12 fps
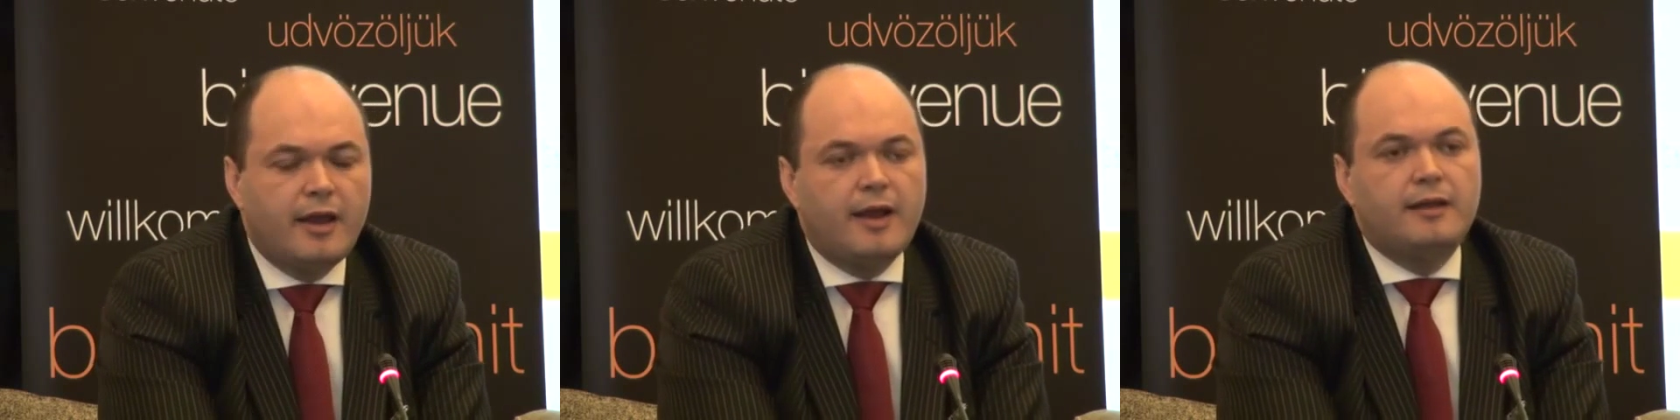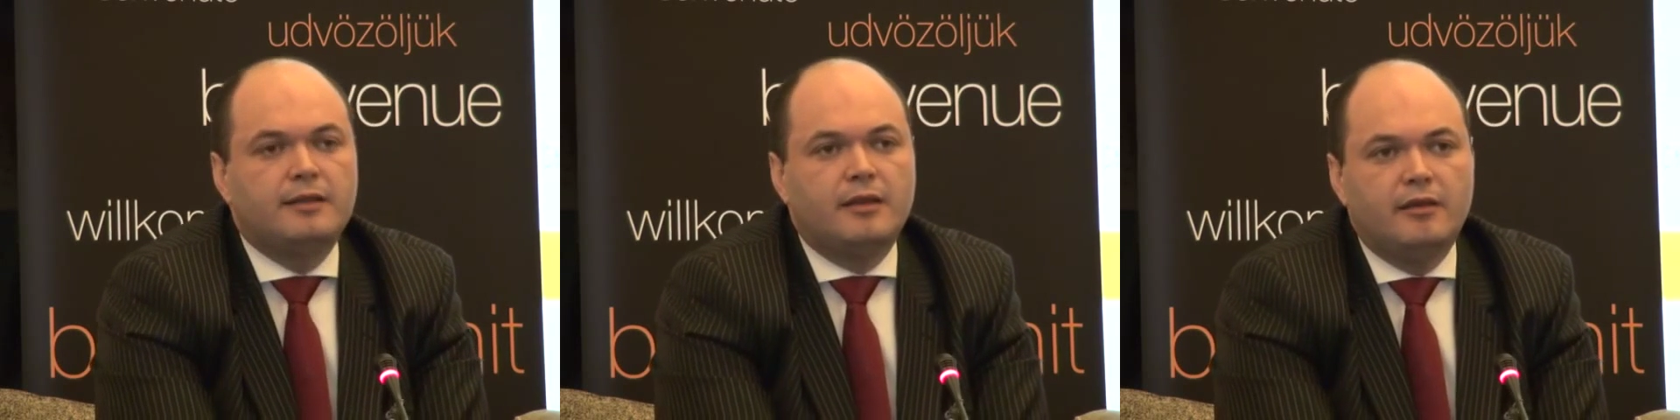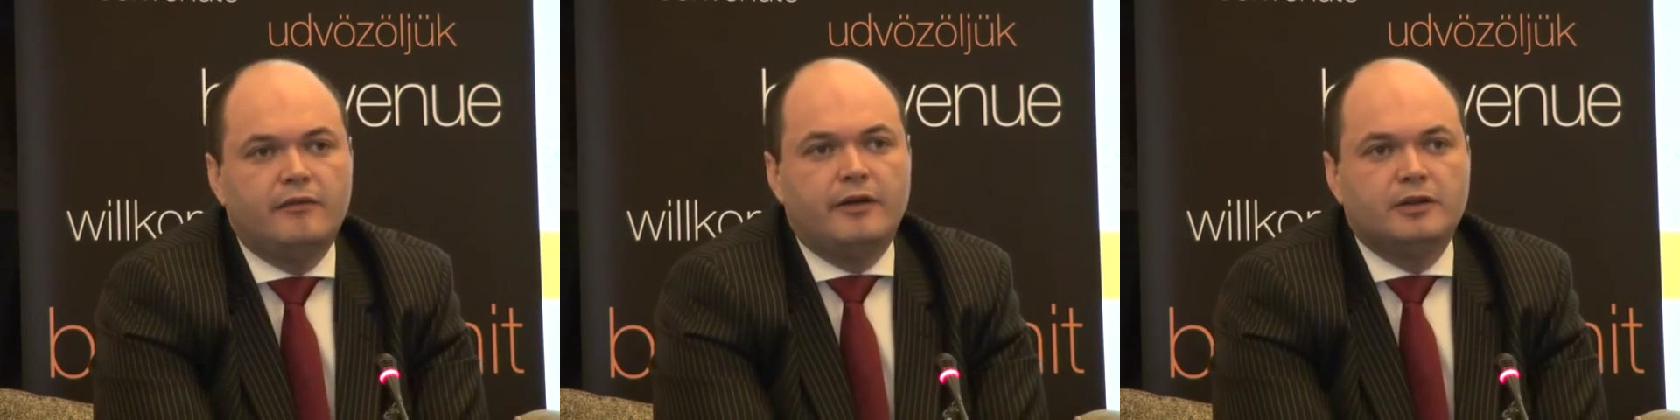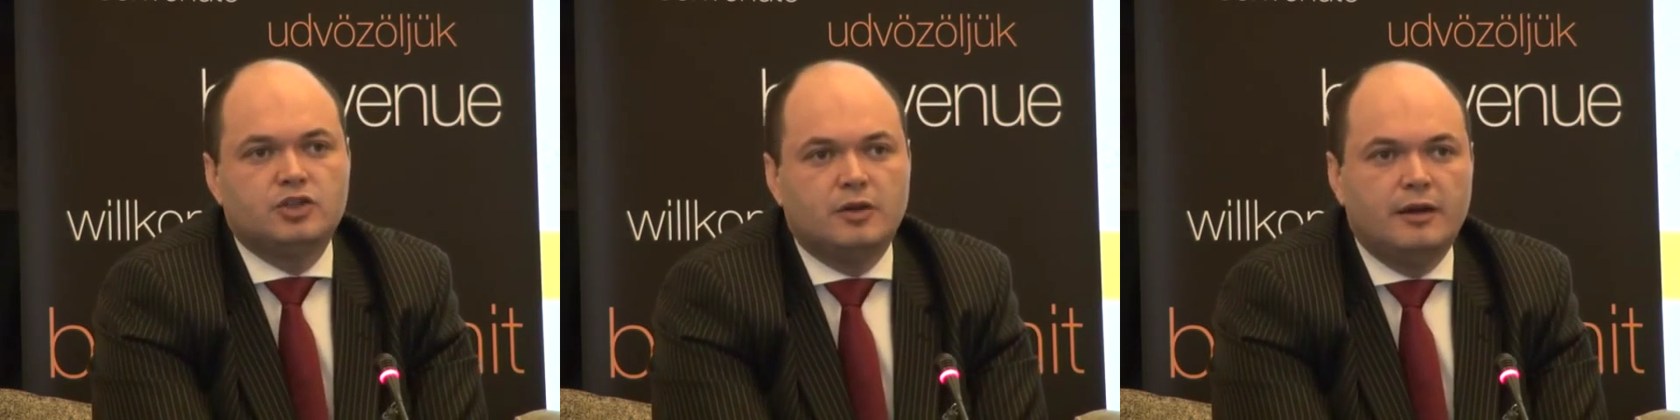and
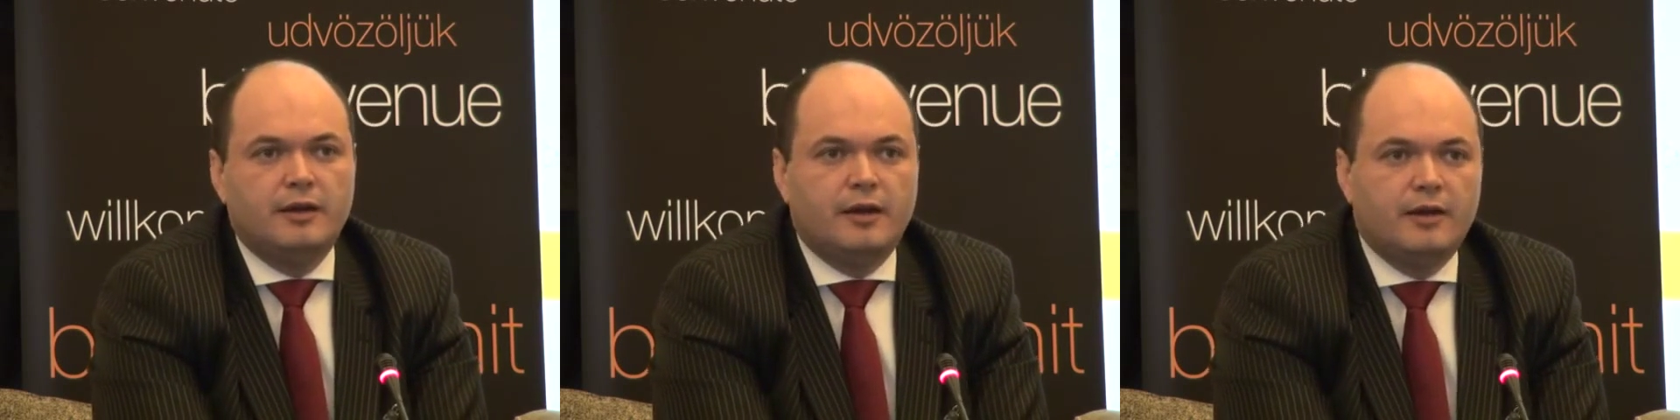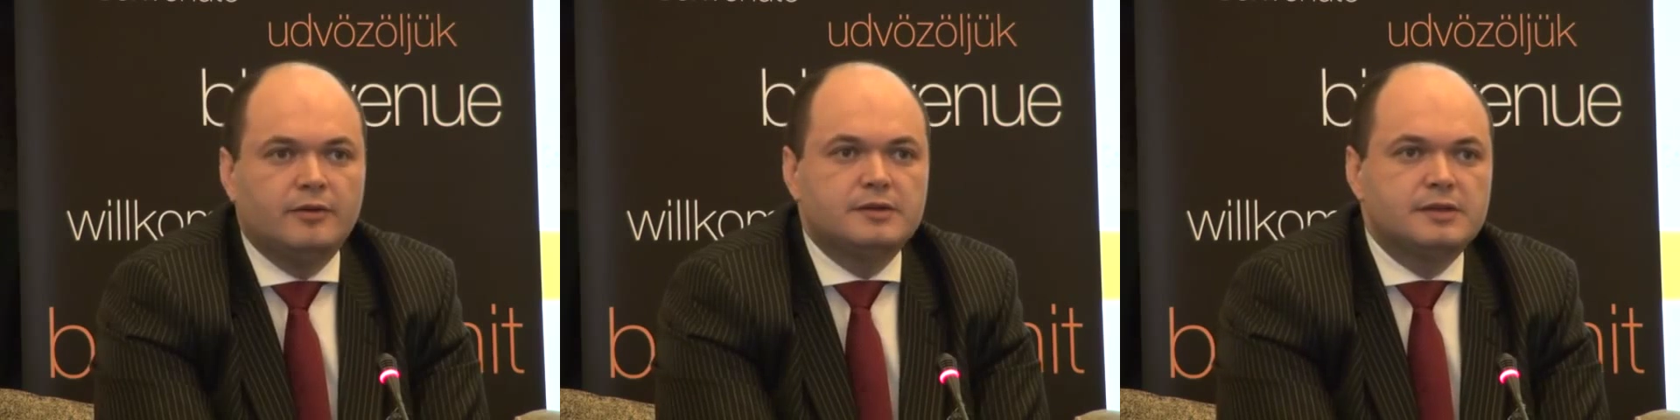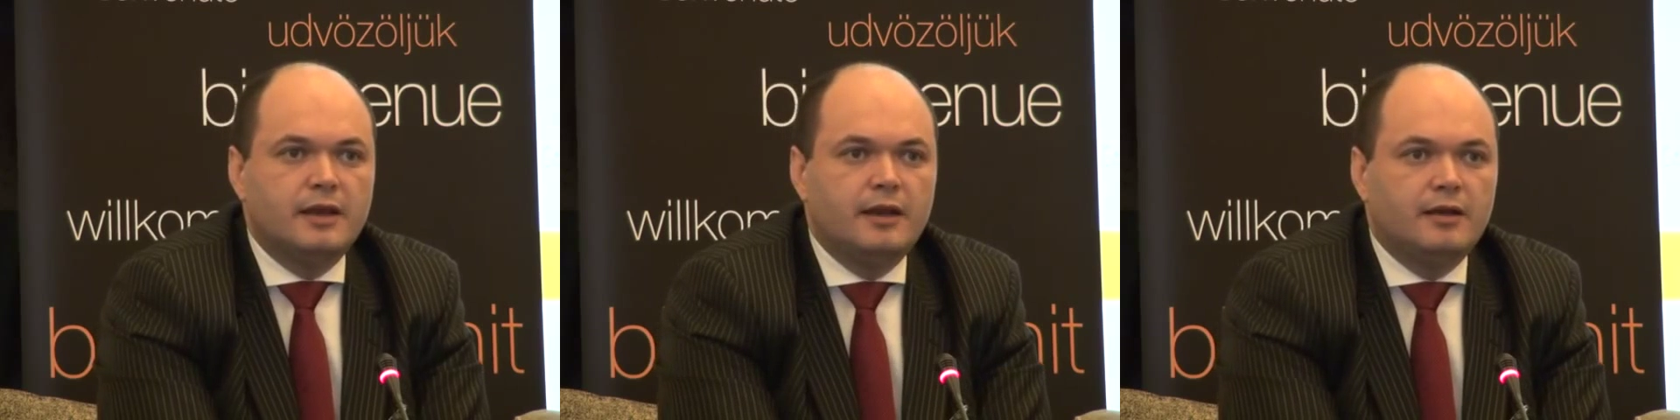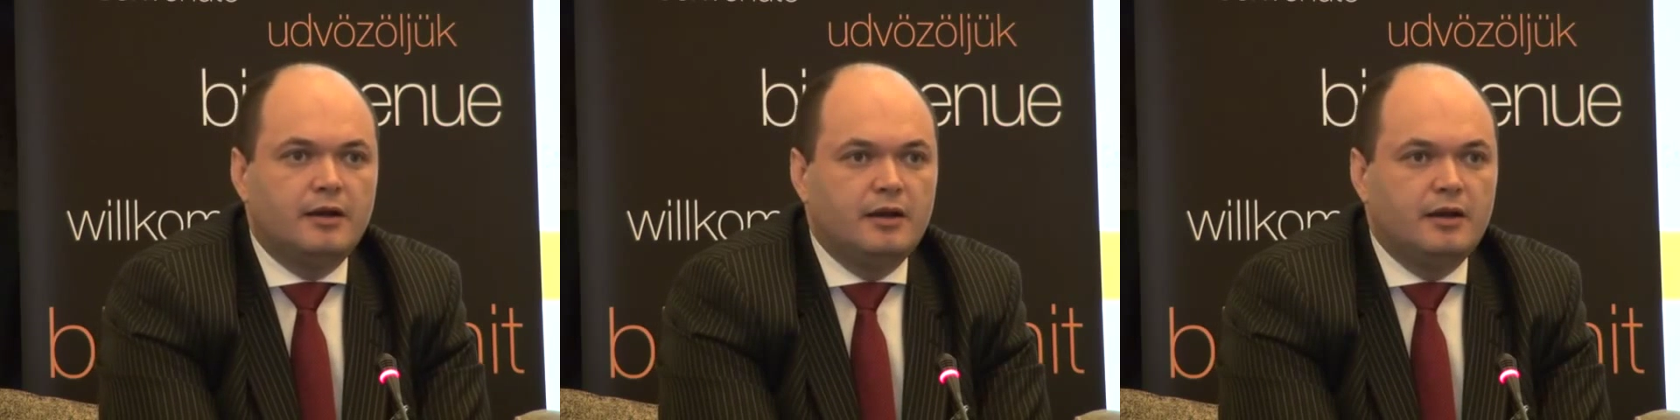eventually, I would say,